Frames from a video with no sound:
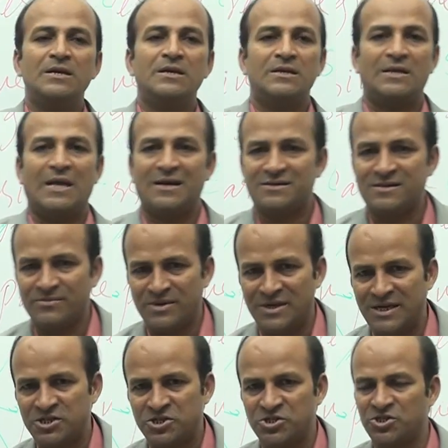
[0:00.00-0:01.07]
long term
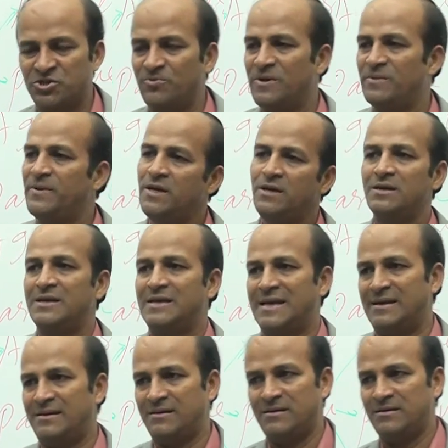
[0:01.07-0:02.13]
relationship will
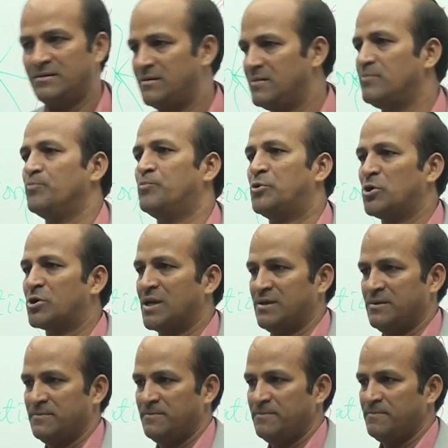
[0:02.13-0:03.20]
be
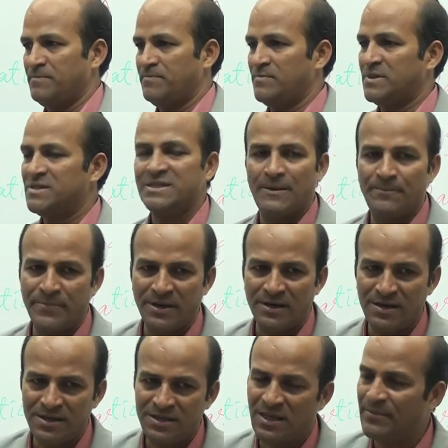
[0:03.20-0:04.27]
broken
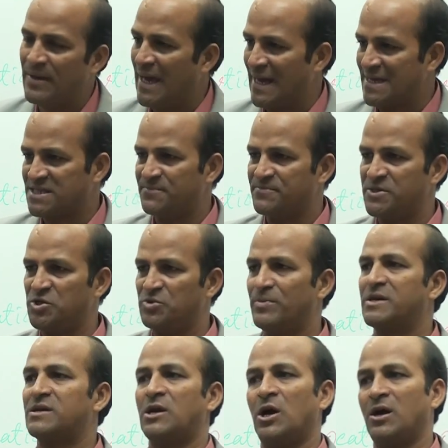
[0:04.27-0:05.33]
temporarily they may accept you
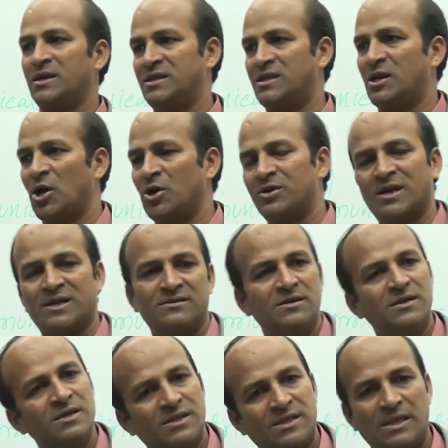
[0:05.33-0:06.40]
but in the long run
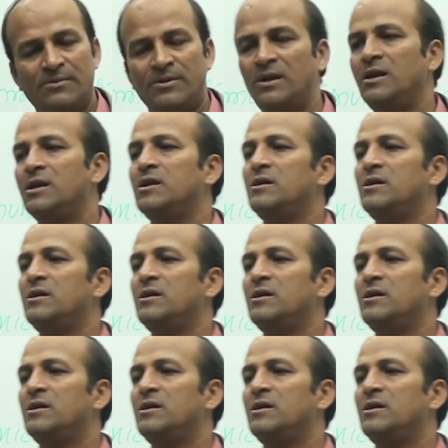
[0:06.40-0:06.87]
they will